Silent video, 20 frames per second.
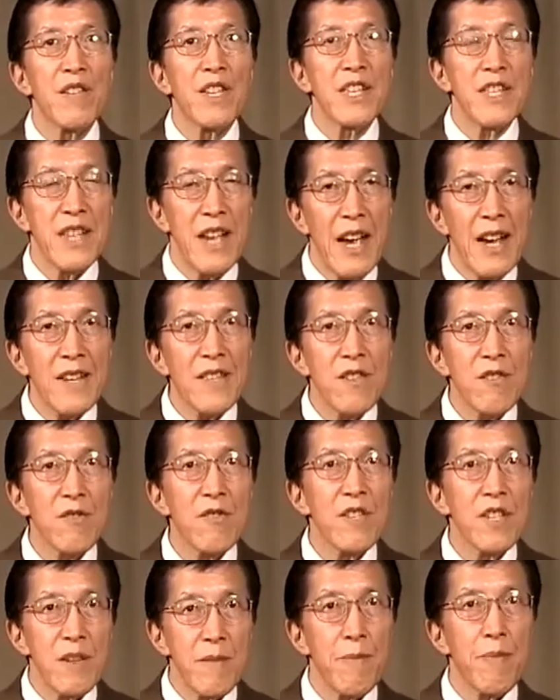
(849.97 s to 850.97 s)

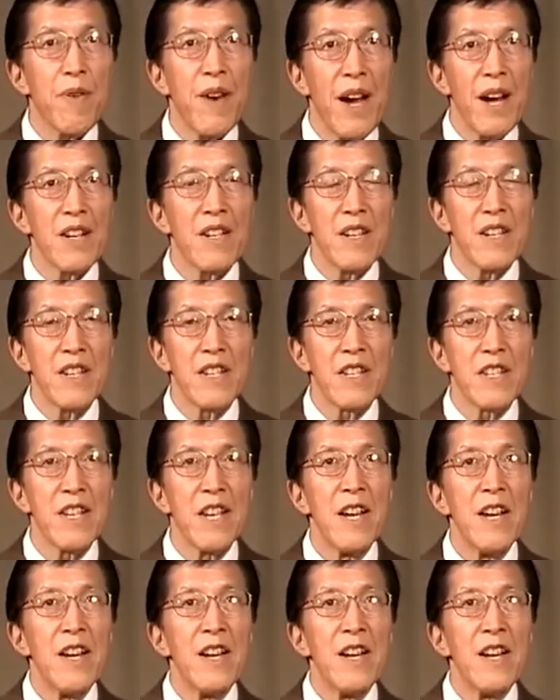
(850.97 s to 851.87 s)
standards of practice